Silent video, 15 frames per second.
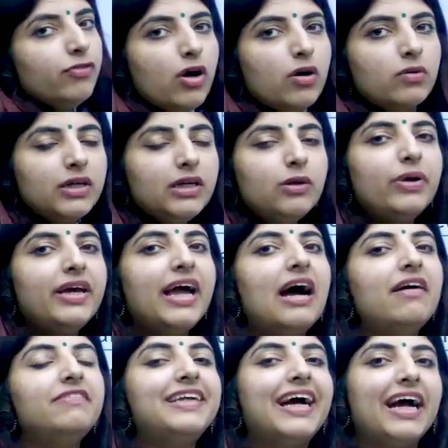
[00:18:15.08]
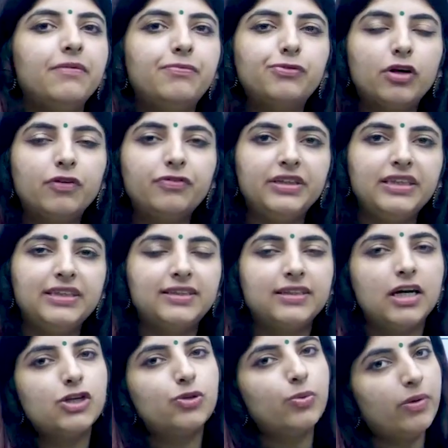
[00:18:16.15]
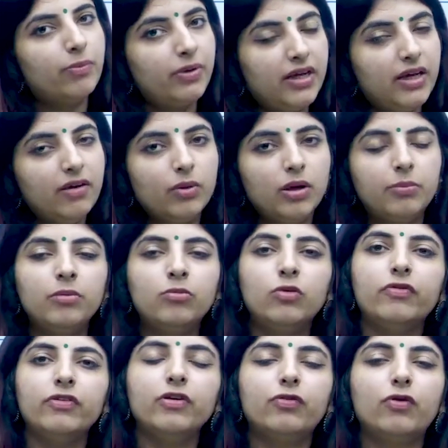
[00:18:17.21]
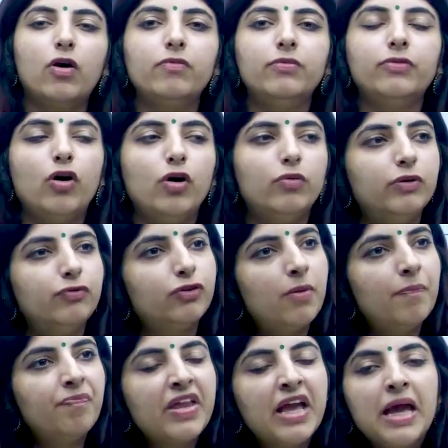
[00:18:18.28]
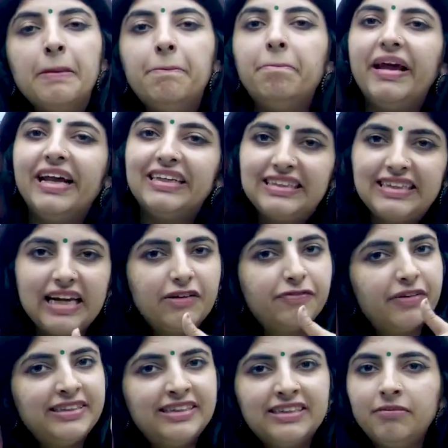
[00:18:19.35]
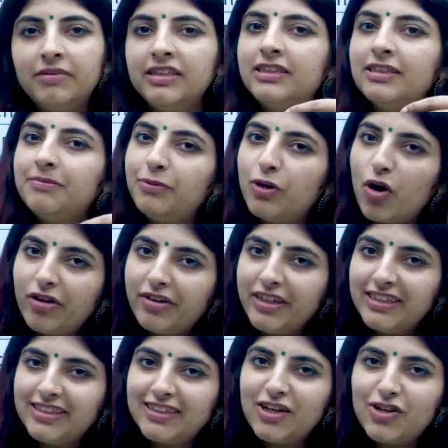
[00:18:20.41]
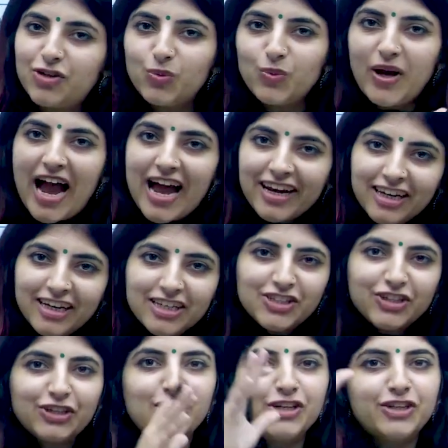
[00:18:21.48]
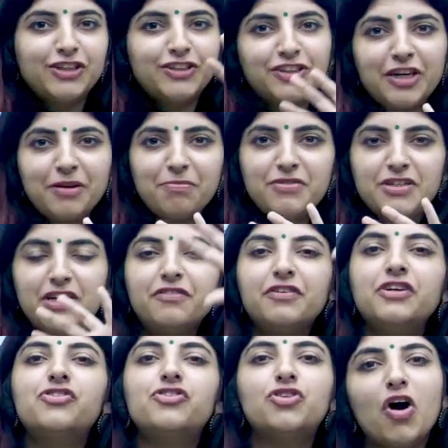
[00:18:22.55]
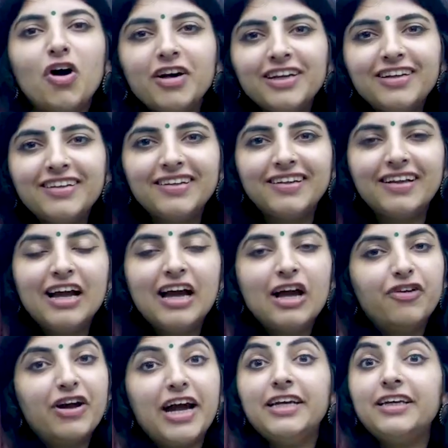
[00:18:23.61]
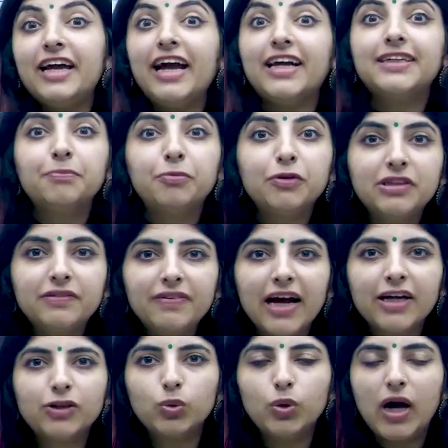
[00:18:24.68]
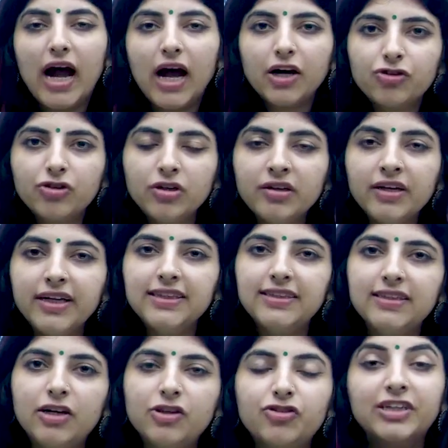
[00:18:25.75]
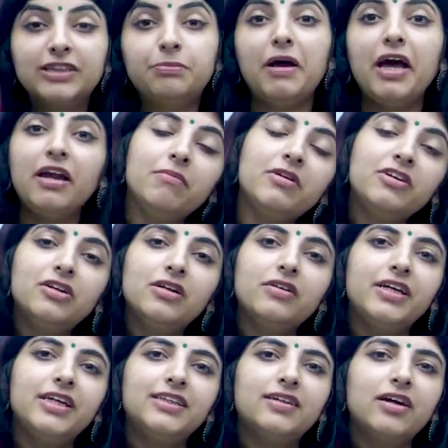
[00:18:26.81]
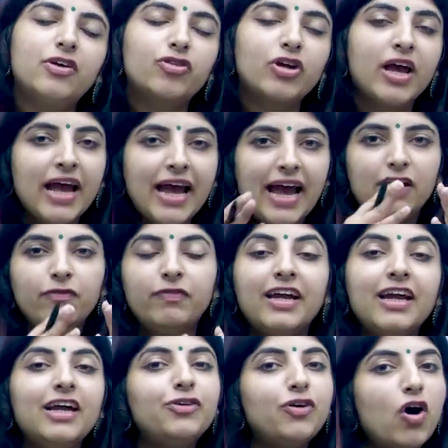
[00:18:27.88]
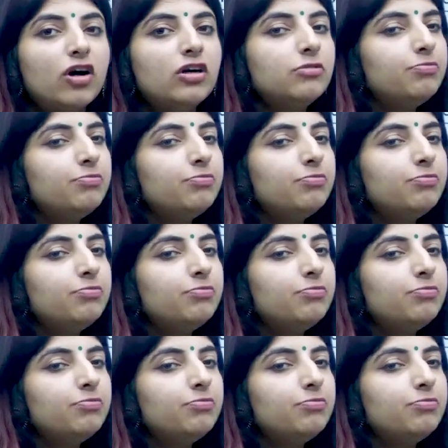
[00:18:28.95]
forward, we have types of research where we will be moving from forward from basic, fundamental, pure research to analytical, descriptive, historical, right, ex post facto, action research, experimental research. And when I talk